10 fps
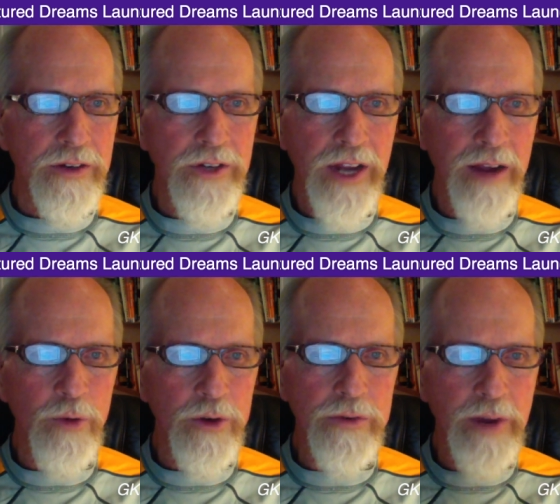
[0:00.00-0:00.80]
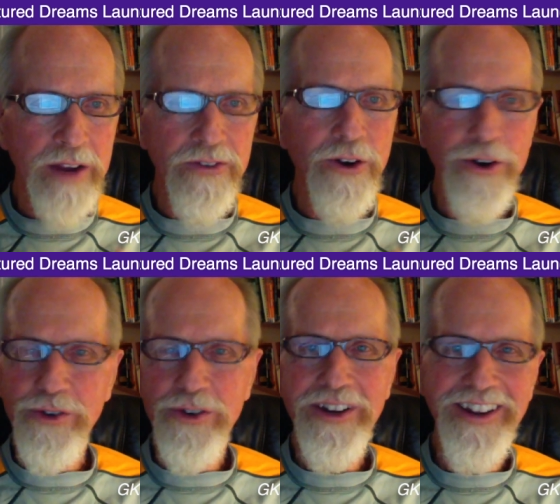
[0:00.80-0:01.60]
Sam was my
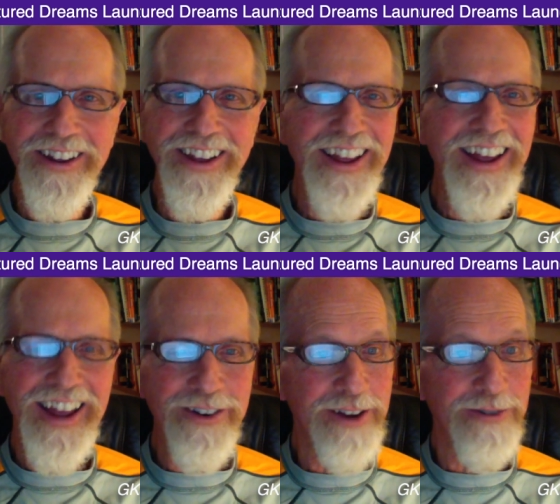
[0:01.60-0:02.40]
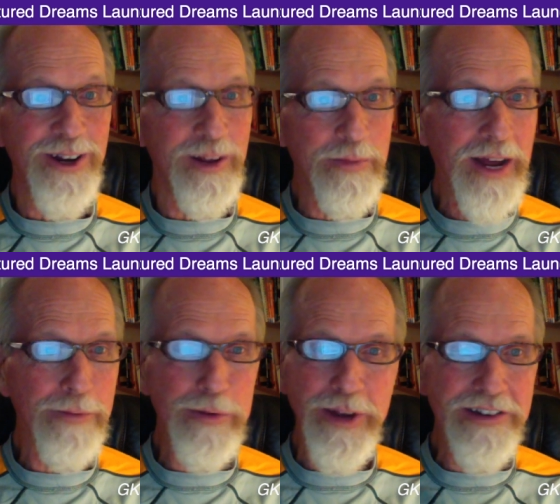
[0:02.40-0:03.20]
first, and he really
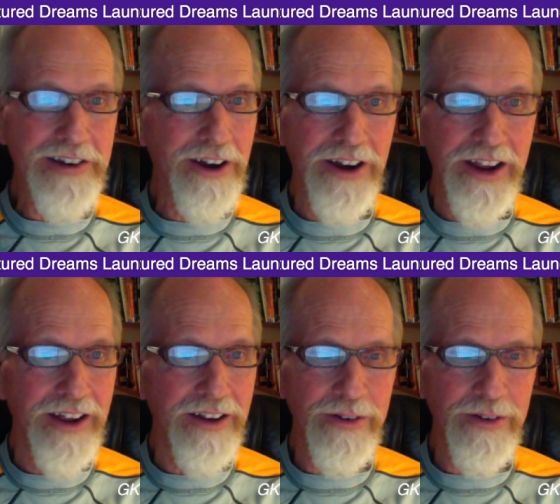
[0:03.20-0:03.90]
popped my cherry.